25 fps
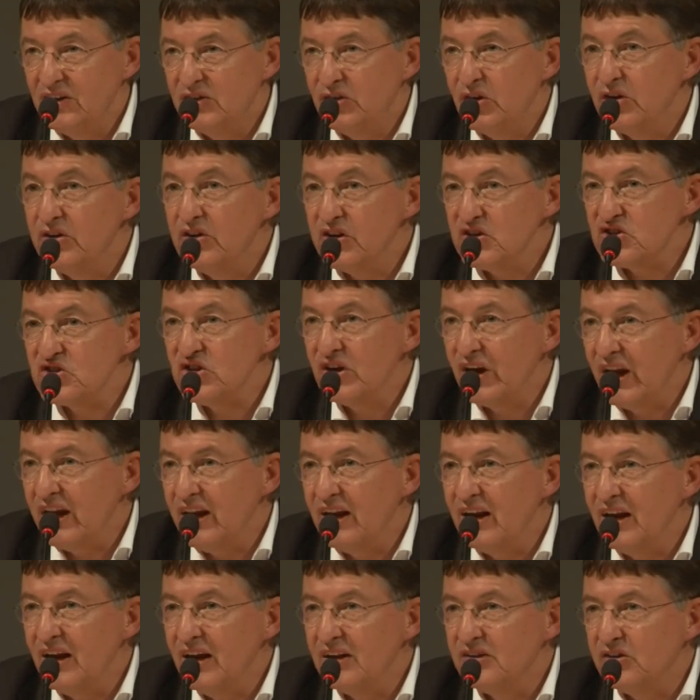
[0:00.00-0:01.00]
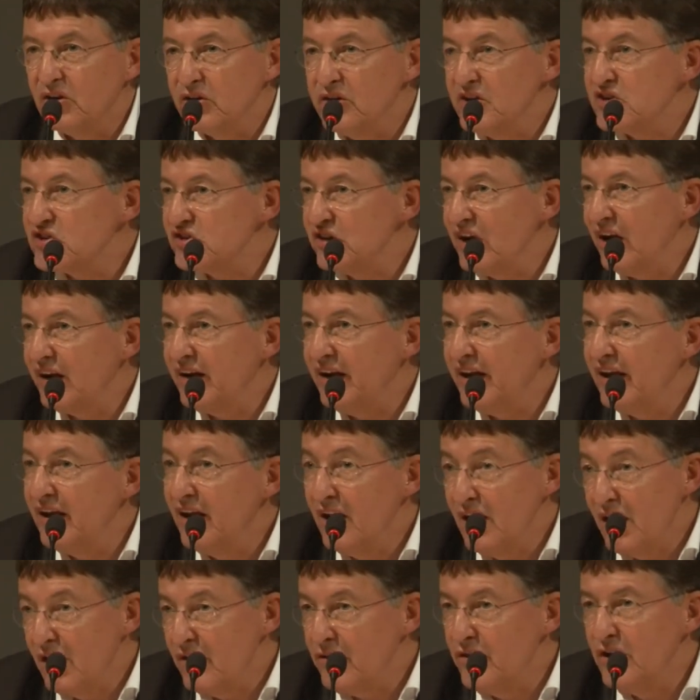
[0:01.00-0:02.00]
traditionally
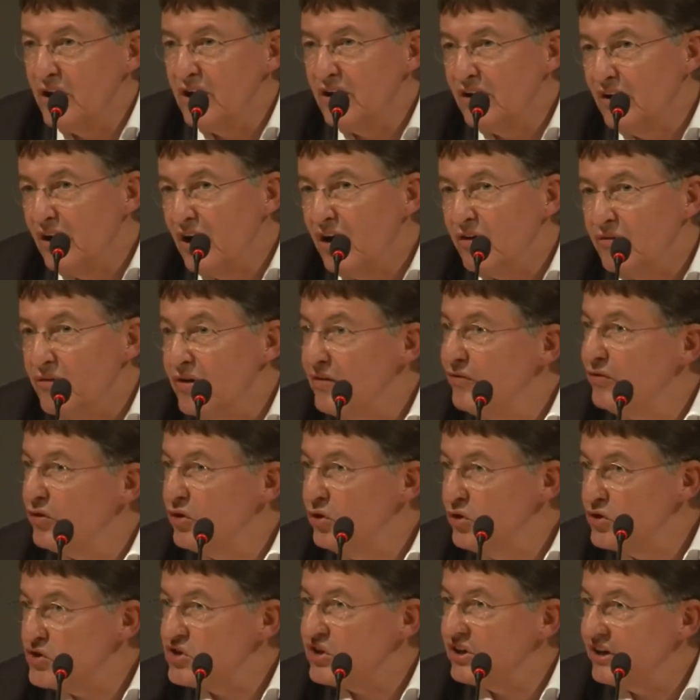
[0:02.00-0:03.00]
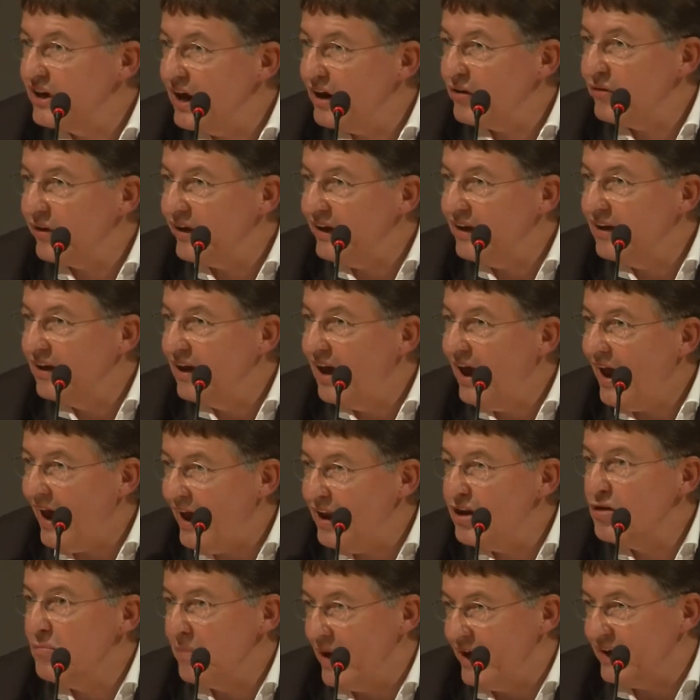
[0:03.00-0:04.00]
the revolutionary
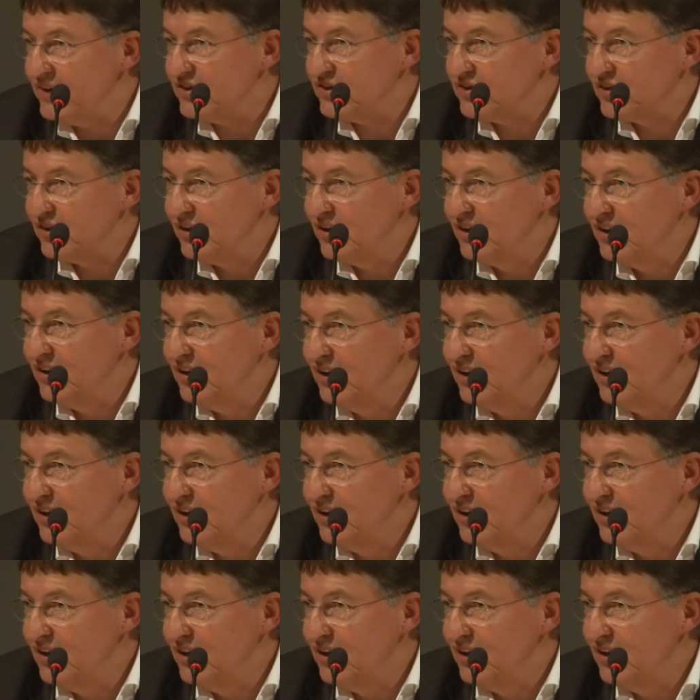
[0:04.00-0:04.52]
element